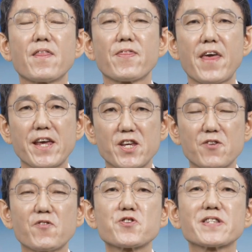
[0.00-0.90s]
Thank
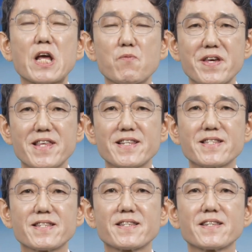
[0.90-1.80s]
you for staying with
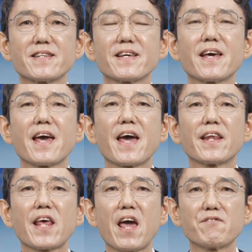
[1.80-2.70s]
us,
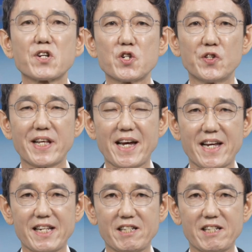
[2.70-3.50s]
and have a good night.